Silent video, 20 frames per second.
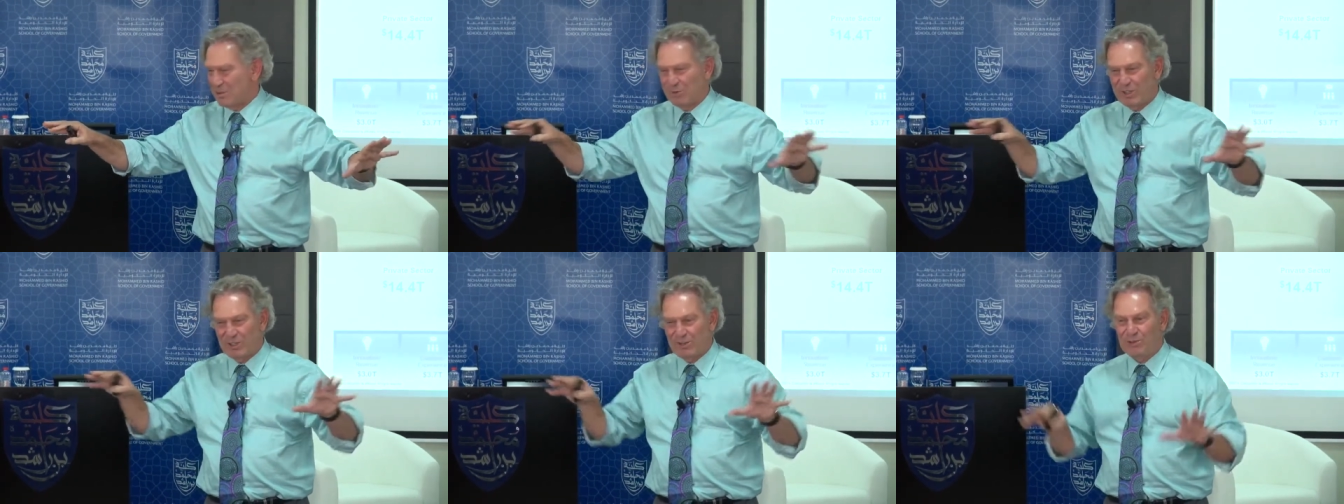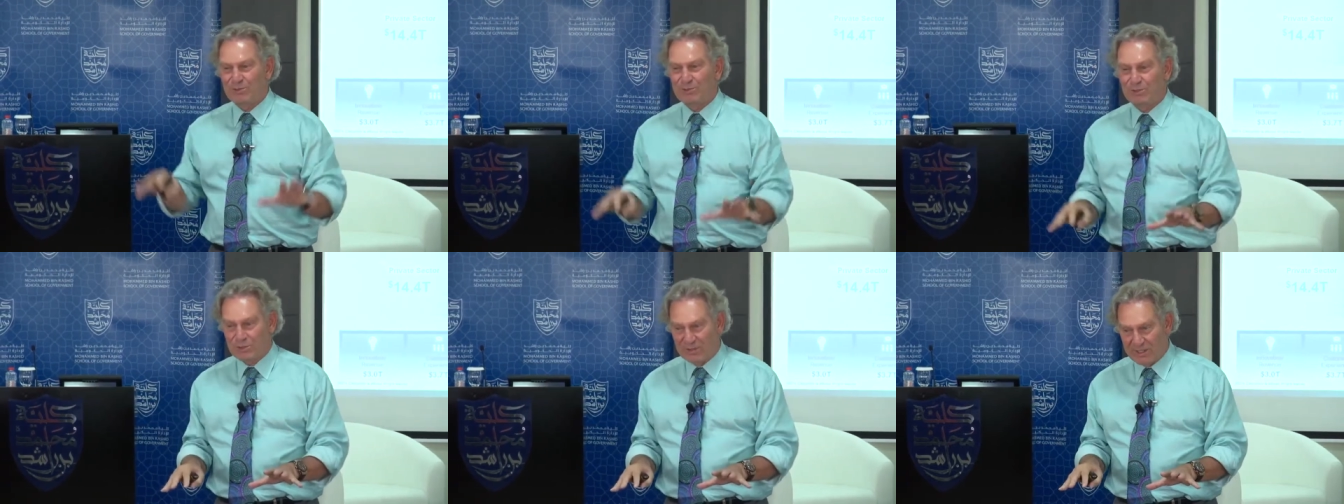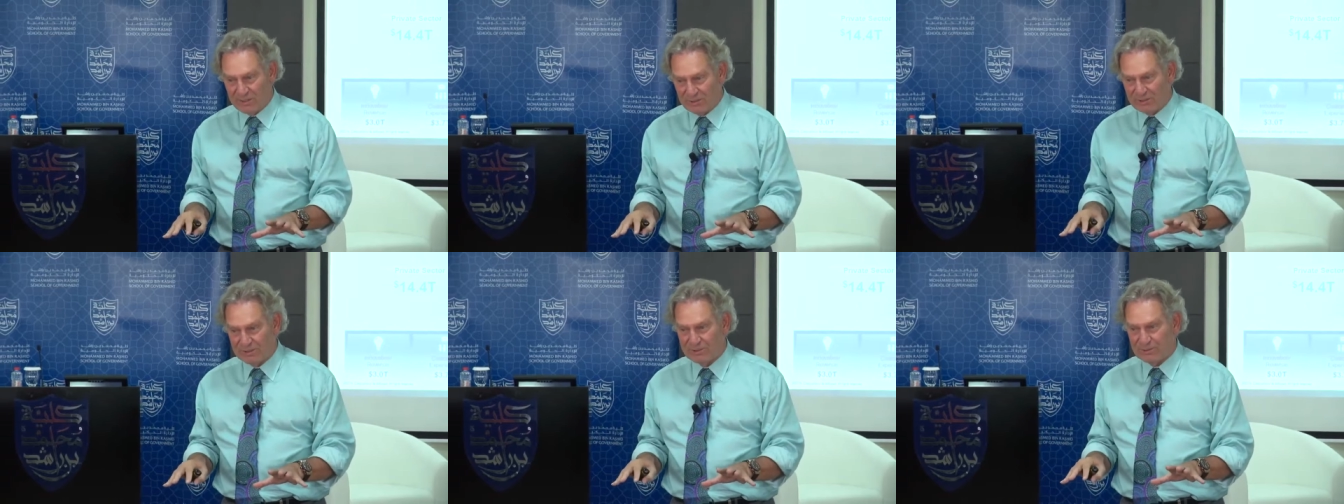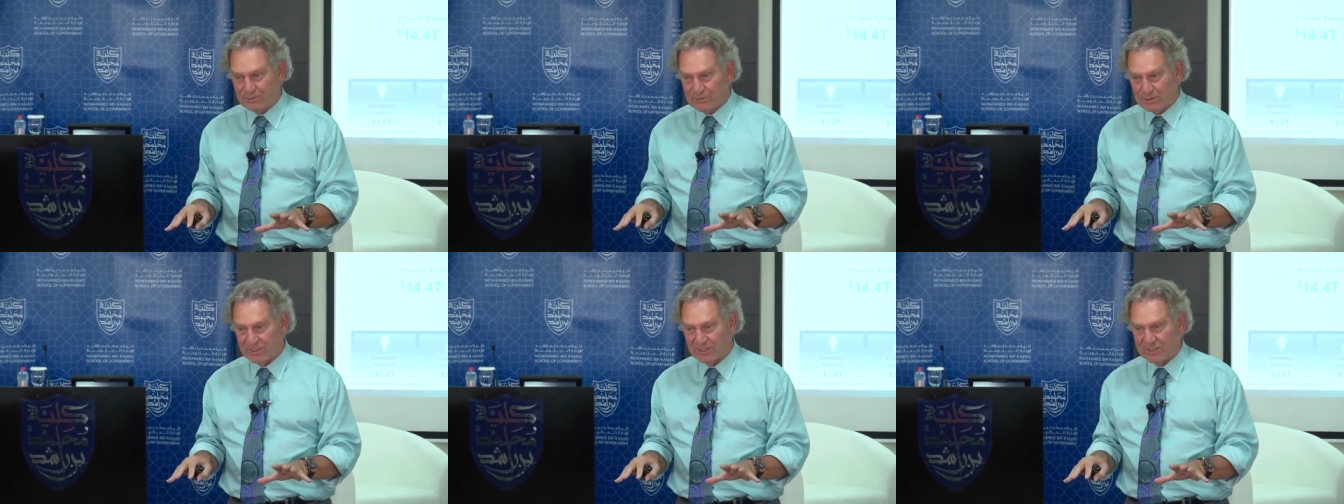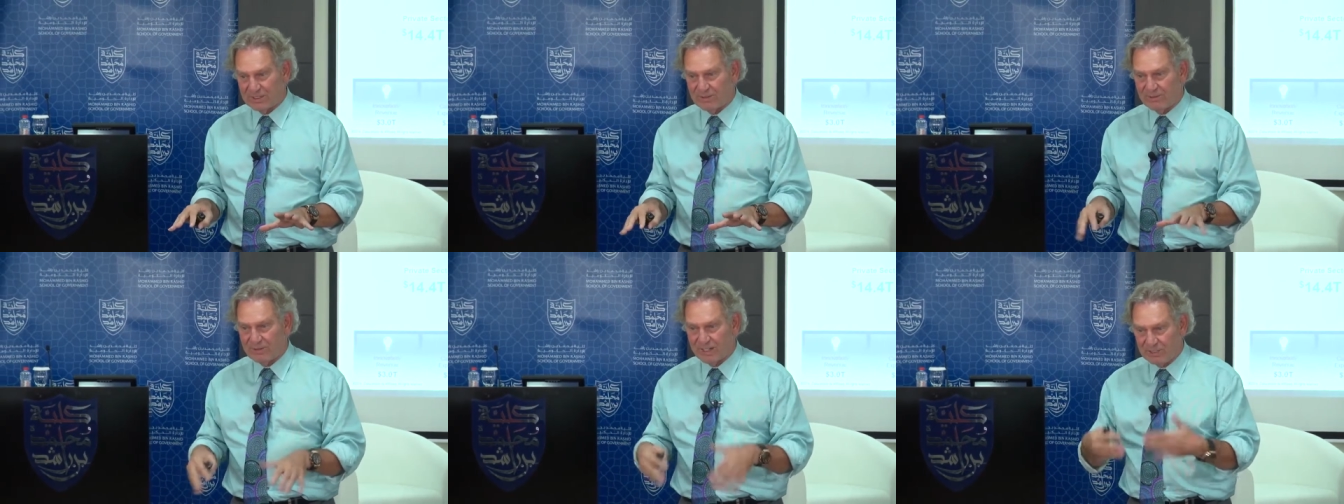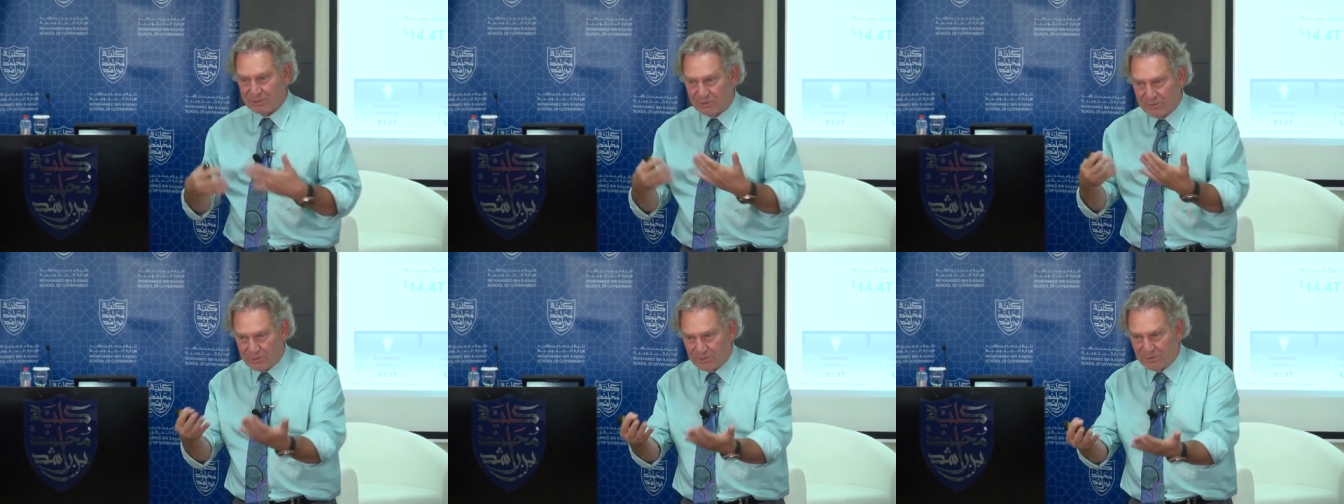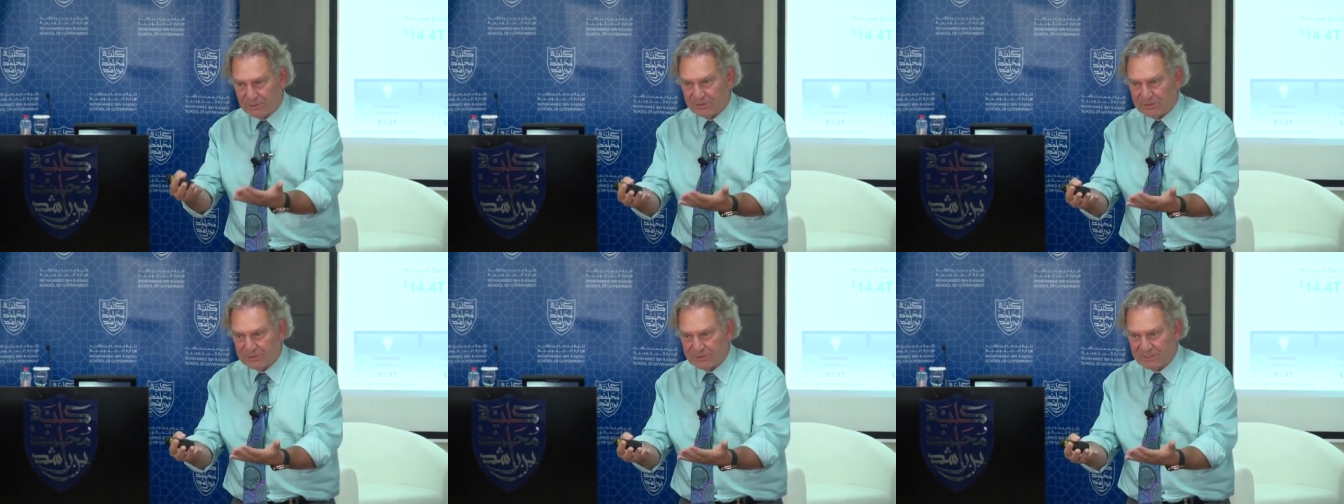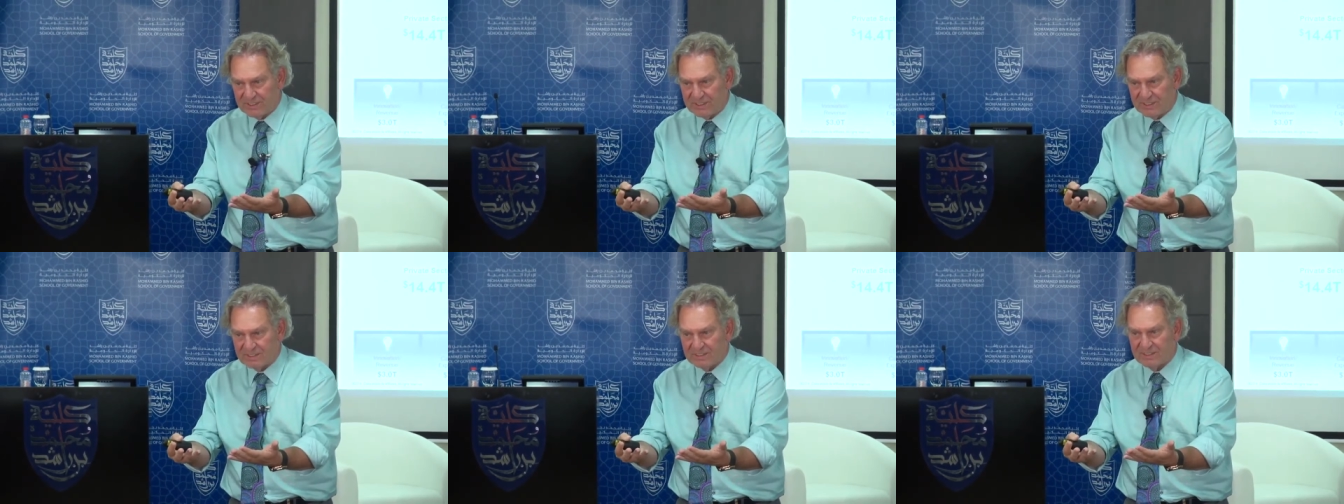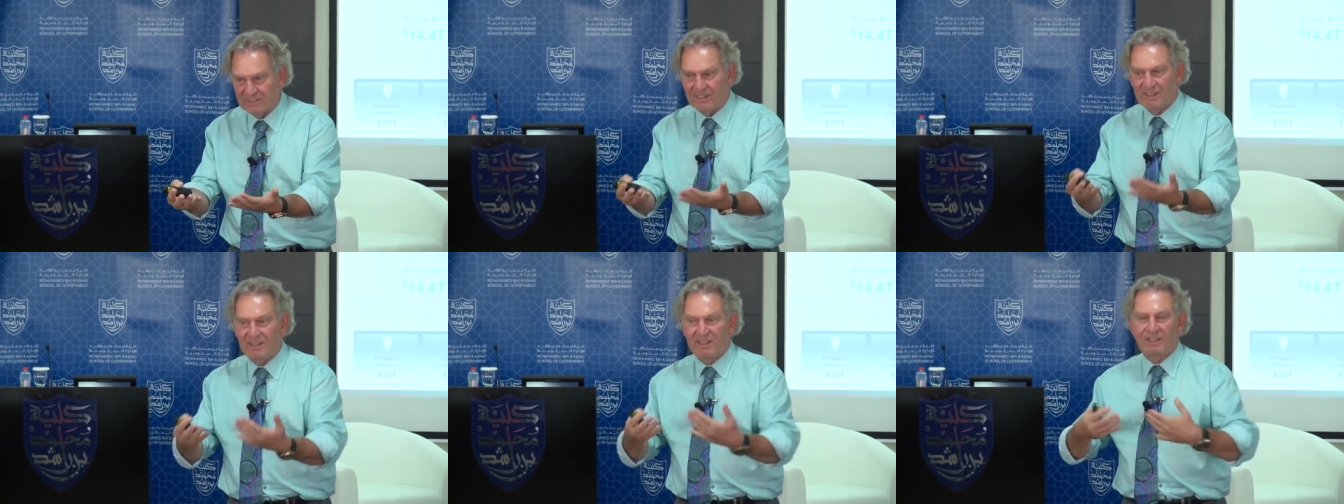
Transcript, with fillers: With whom do I want to work? Where do I want to sit?